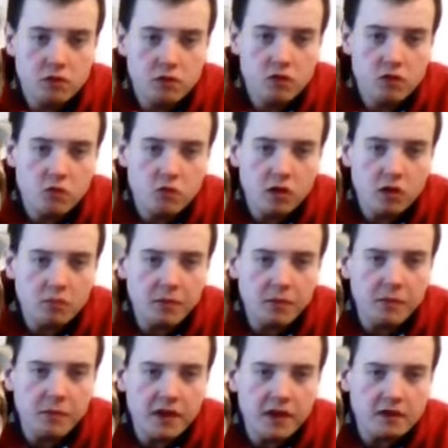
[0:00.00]
You will
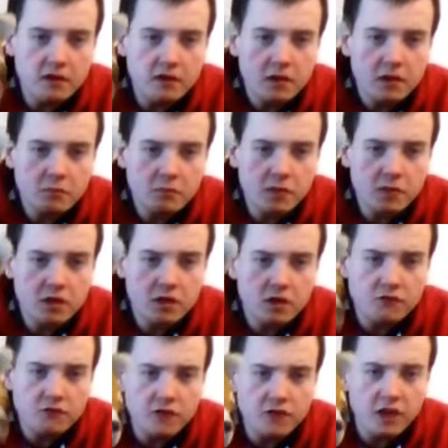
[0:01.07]
be missed, but
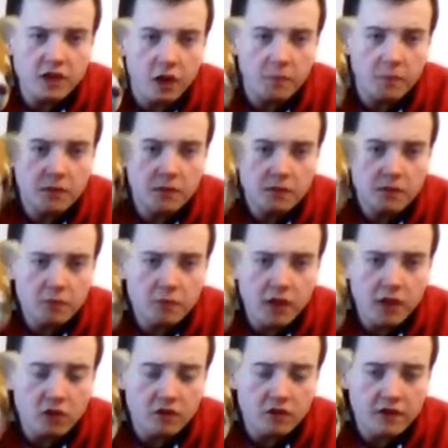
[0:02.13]
not forgotten
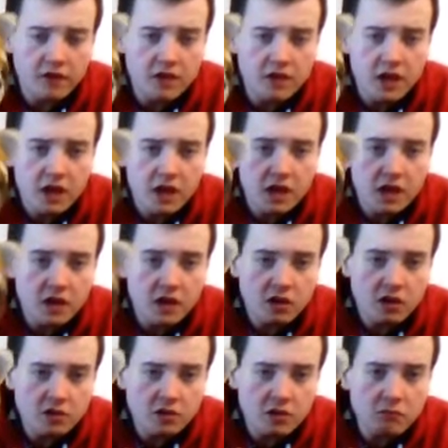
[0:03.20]
by all of us,
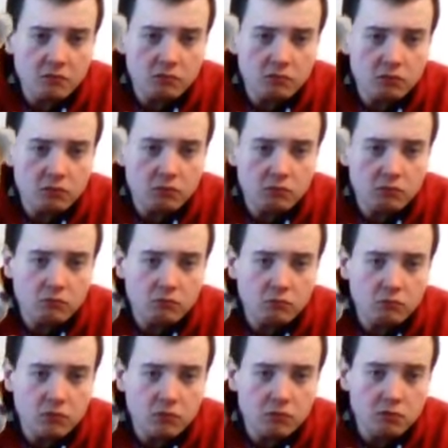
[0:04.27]
including
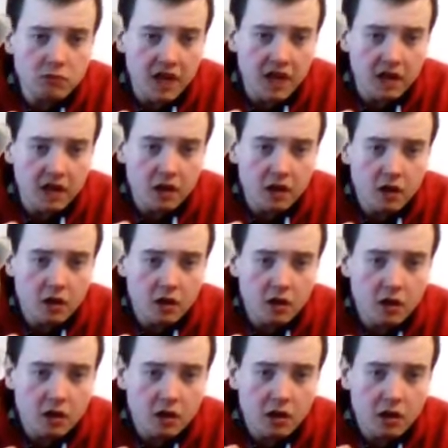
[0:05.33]
me.
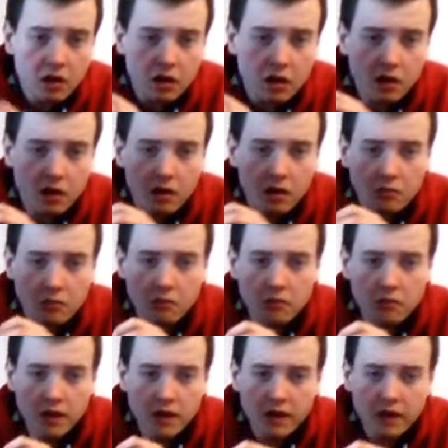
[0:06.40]
Oh,
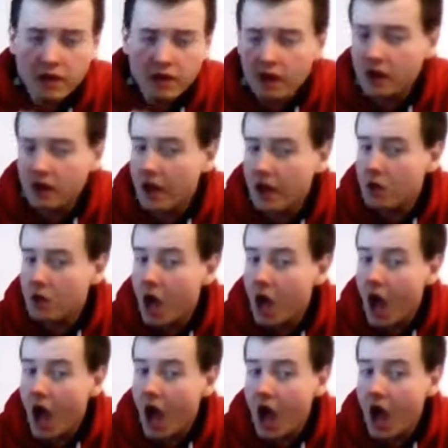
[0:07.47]
can I have a hug now?
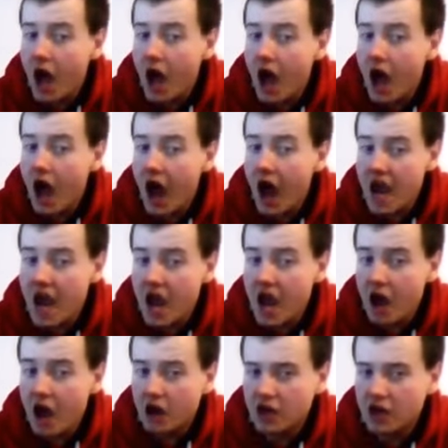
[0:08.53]
Uh,
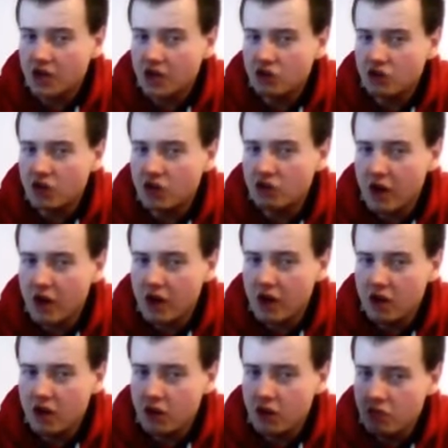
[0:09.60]
yeah, I guess you're going to cry,
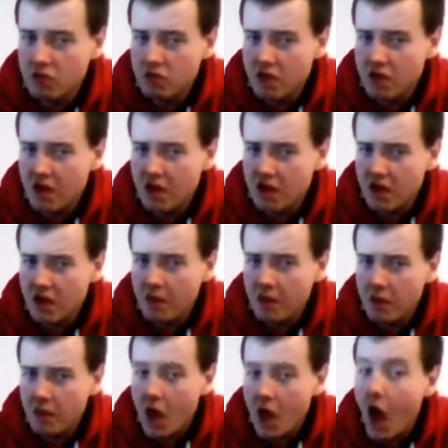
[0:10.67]
aren't you? Oh, yeah.
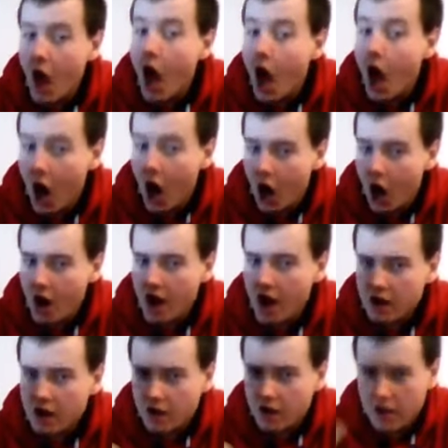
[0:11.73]

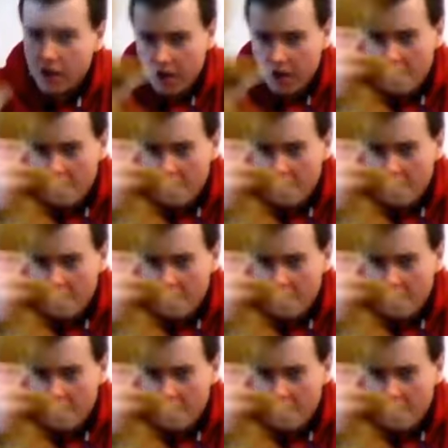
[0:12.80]
Alright, Cry.